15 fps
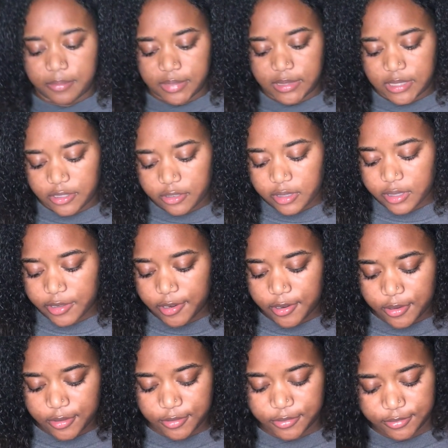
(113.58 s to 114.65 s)
still a
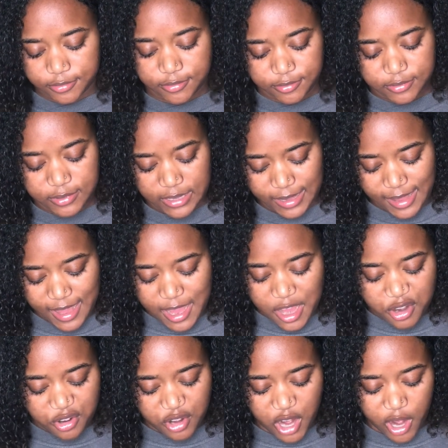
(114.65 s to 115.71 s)
little
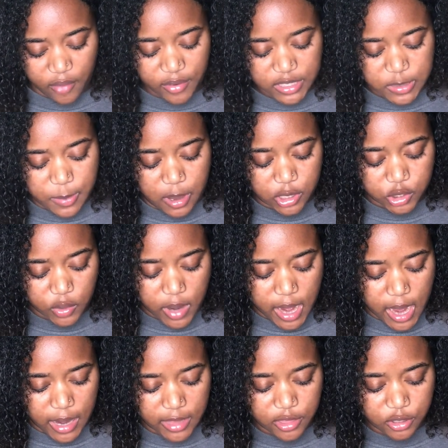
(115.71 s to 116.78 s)
nervous about
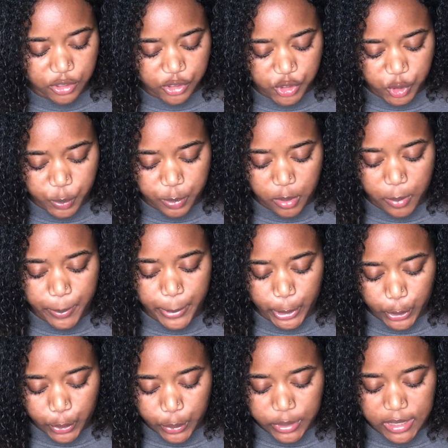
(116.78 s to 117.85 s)
trying like those super
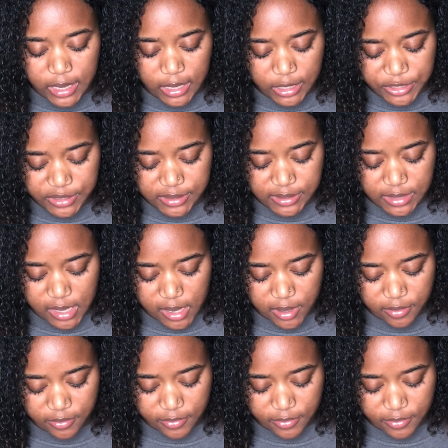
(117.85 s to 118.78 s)
bold colors and stuff.